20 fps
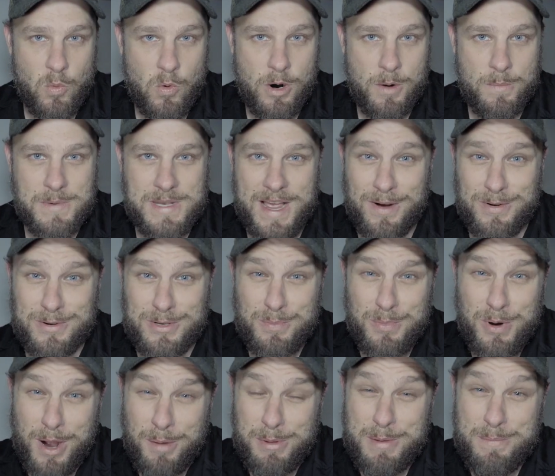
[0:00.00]
warm down to
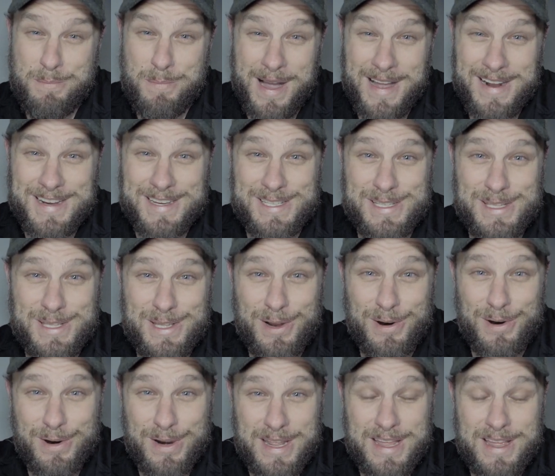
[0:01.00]
probably minus
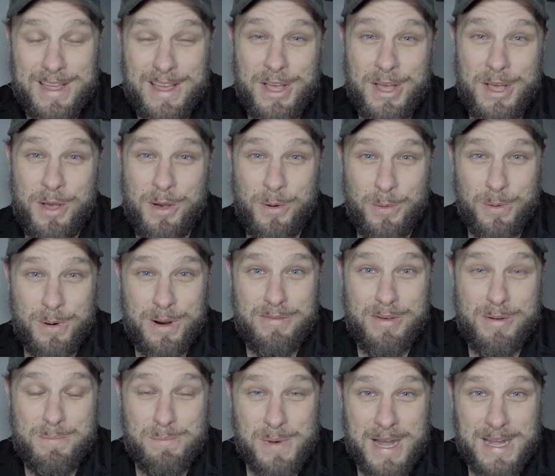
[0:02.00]
30 or
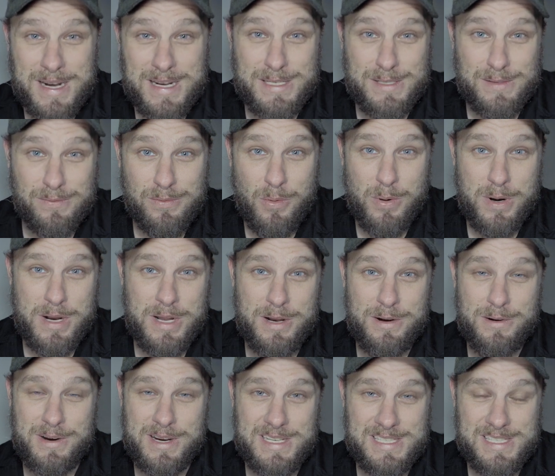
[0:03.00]
even minus 40
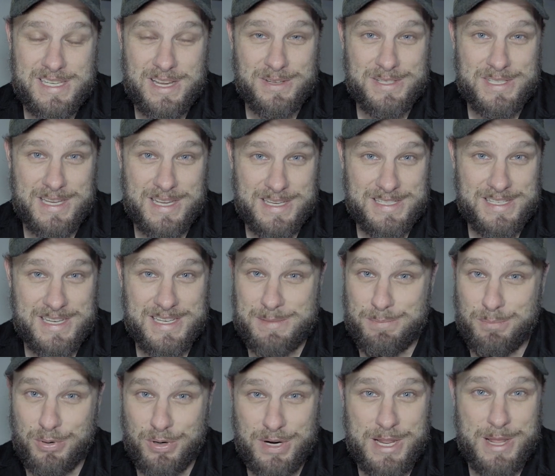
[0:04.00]
degrees Celsius. It's
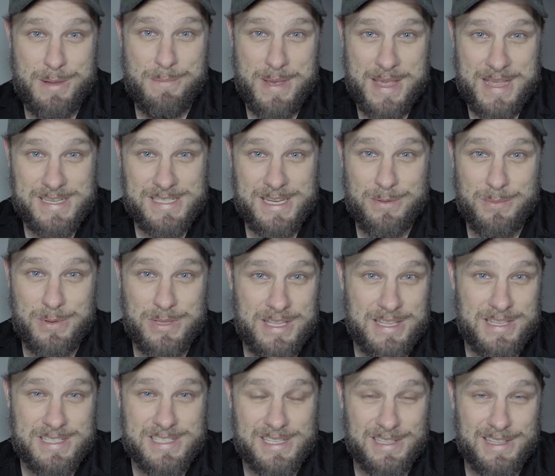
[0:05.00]
pretty amazing with
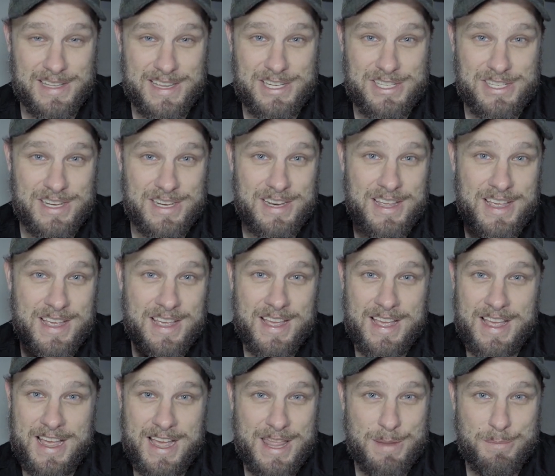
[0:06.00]
the insulation
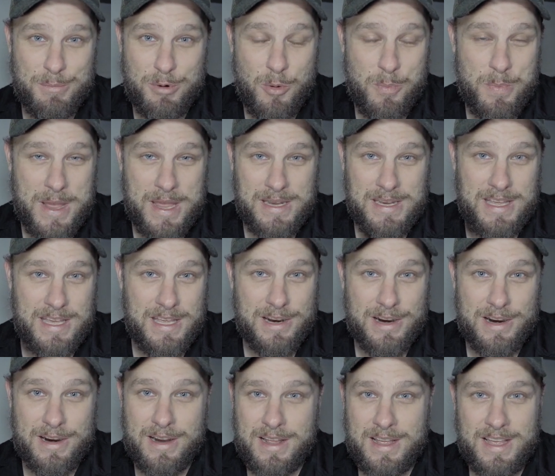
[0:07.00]
and the propane
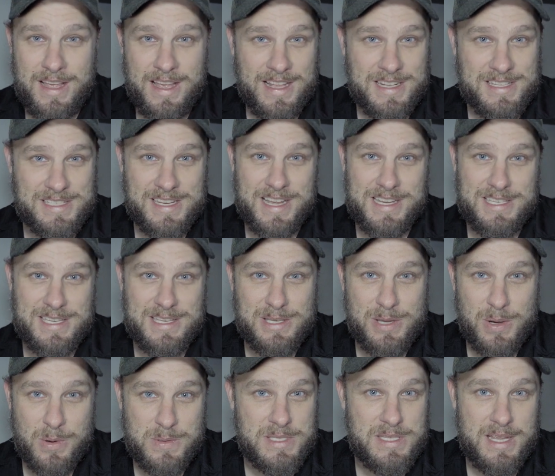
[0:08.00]
heater. It's nice and
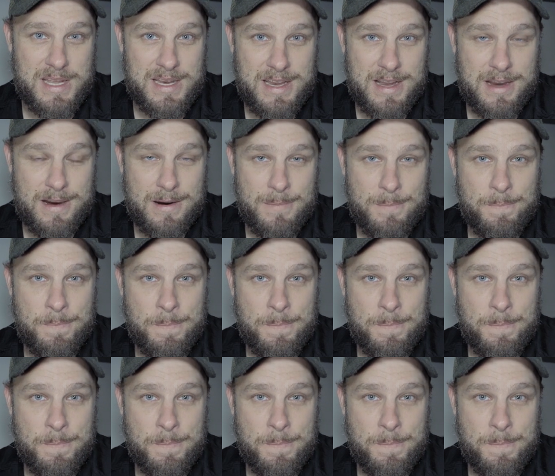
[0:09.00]
toasty in here.